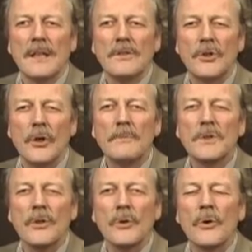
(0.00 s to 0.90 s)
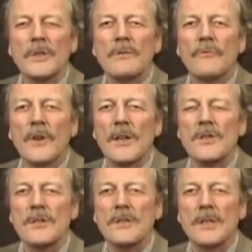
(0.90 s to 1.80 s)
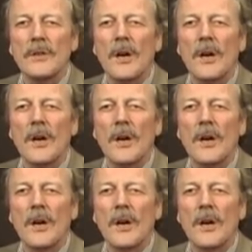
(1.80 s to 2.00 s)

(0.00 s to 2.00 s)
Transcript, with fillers: germs that cause infections in the